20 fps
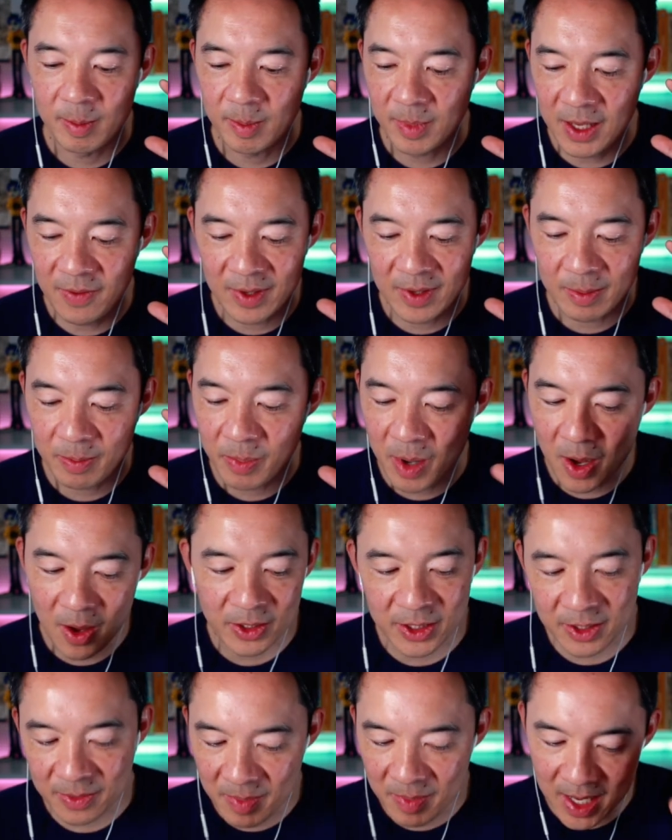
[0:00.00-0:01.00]
even
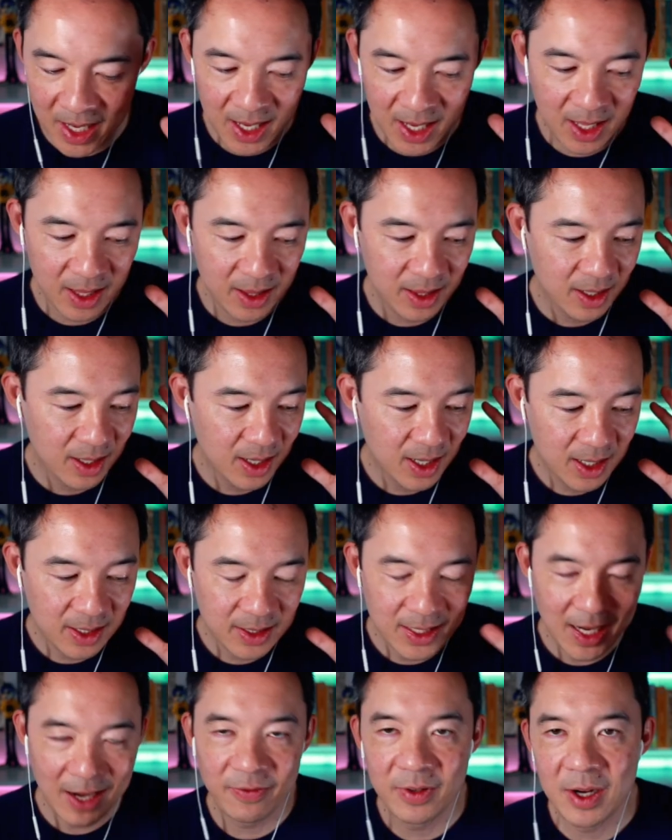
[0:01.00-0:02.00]
Paul Smith,
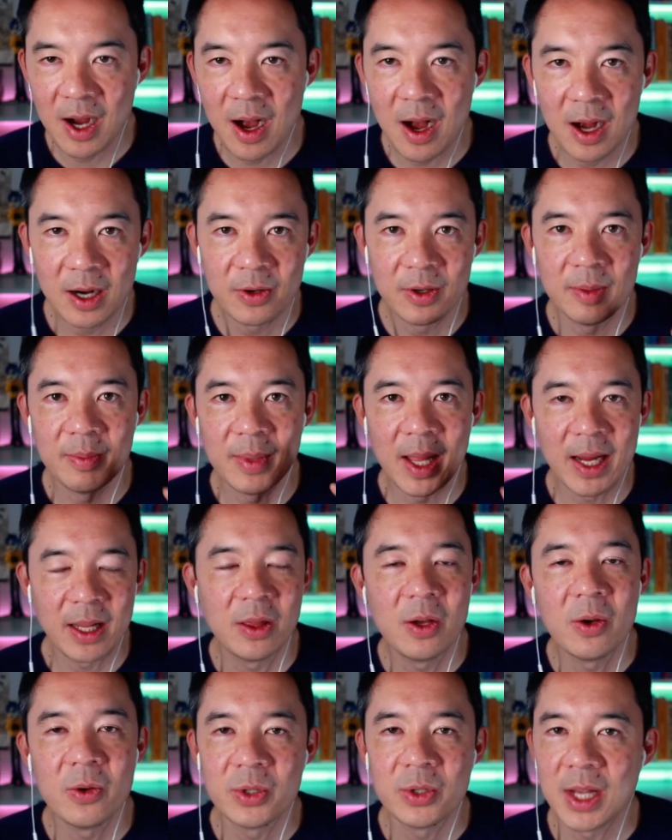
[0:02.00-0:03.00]
Dave Cockrum,
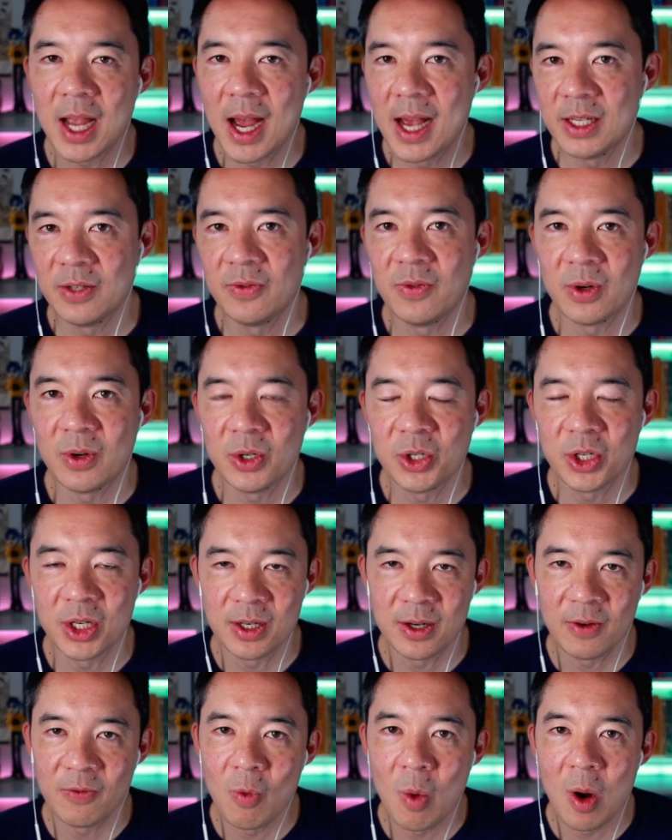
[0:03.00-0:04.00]
like those guys'
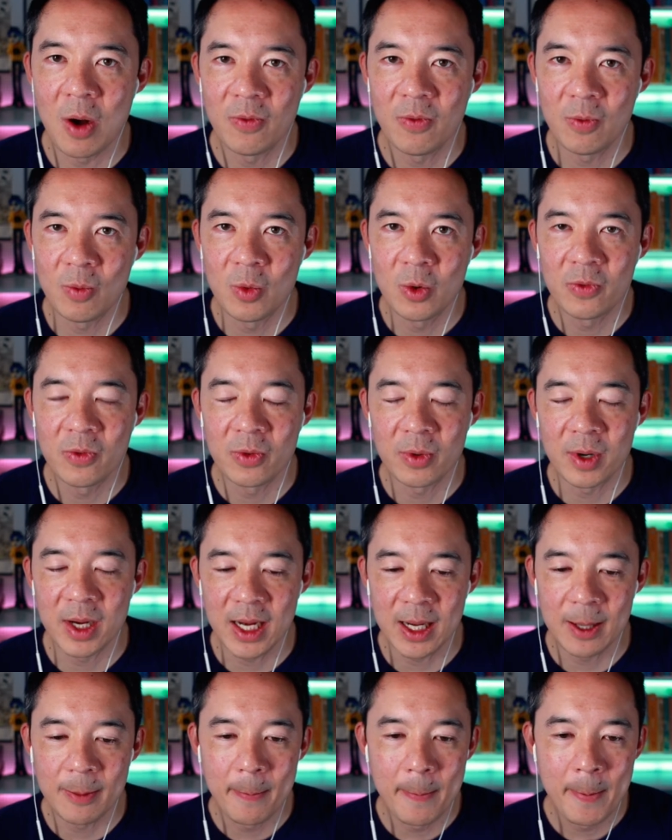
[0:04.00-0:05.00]
version of
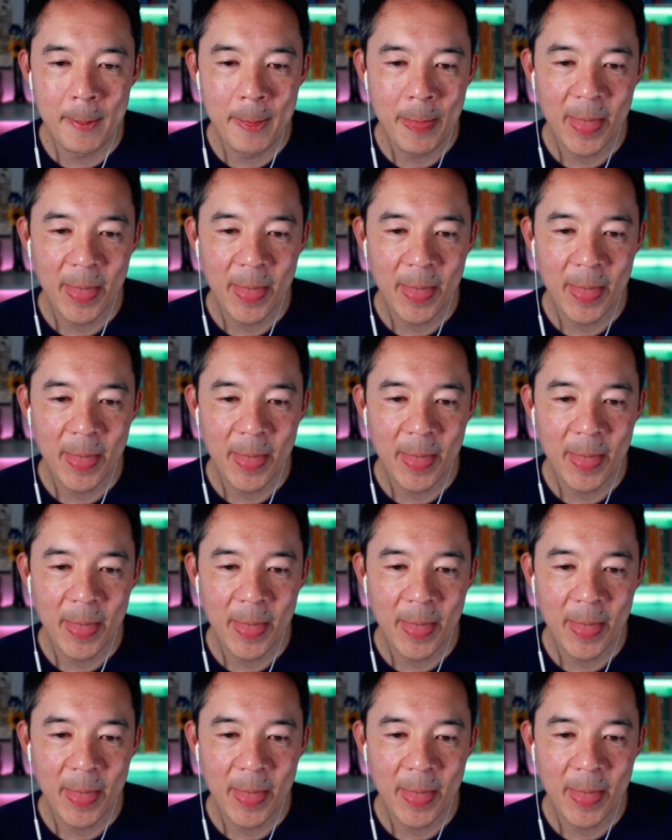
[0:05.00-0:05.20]
Wolverine.